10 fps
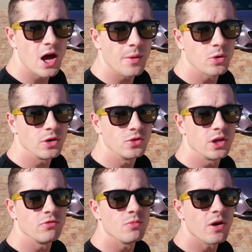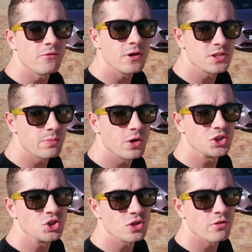I'm going to give you my first
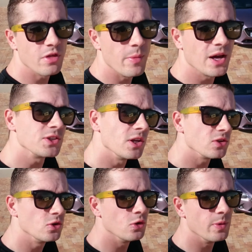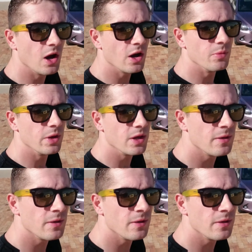impressions of the Mazda 2 behind me.